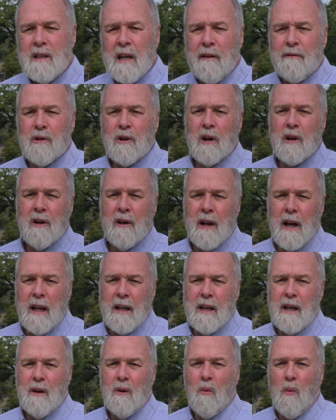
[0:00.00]
never a good
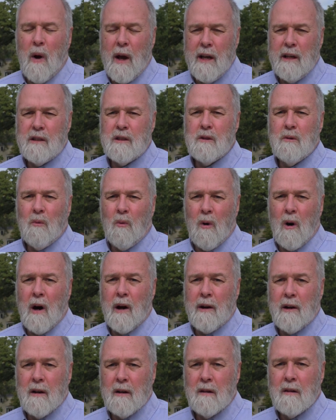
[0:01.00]
idea to waste
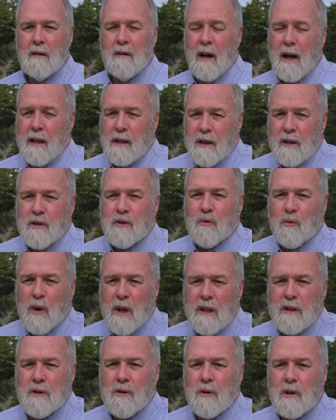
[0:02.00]
water, right? There's
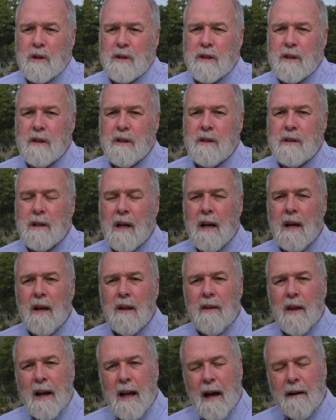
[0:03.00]
resources
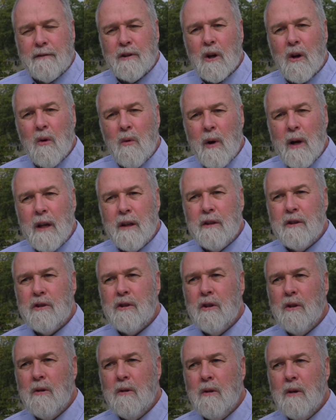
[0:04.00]
that have to go
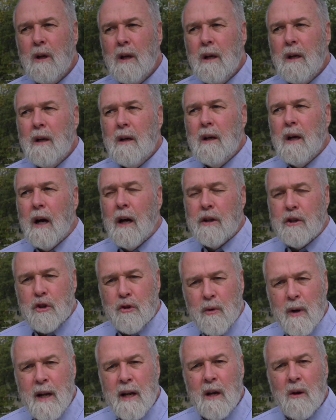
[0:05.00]
into uh,
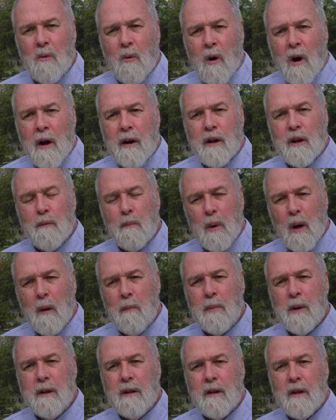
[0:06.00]
treating water to
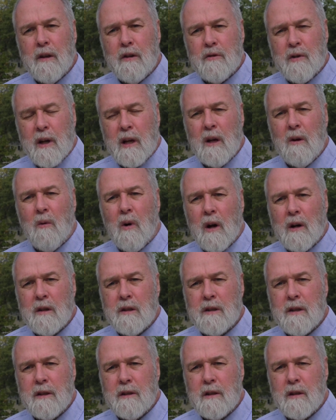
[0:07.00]
pump into the drinking water
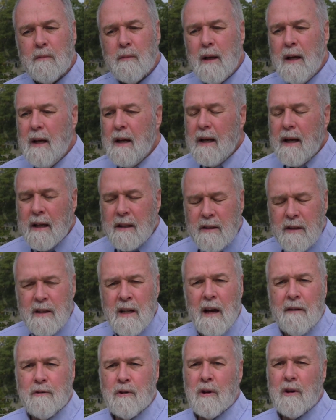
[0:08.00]
system. It's
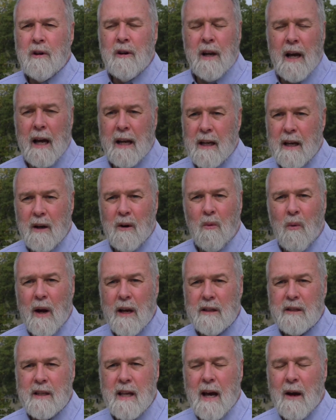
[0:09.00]
never a good idea to
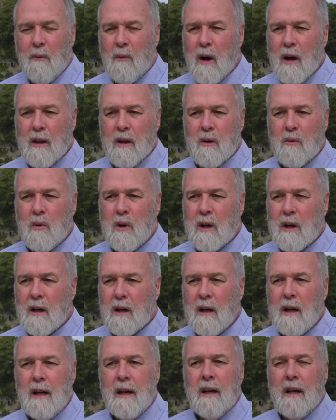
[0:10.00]
waste that. Whether
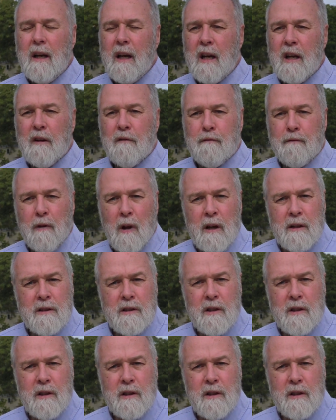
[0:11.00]
we're in a flood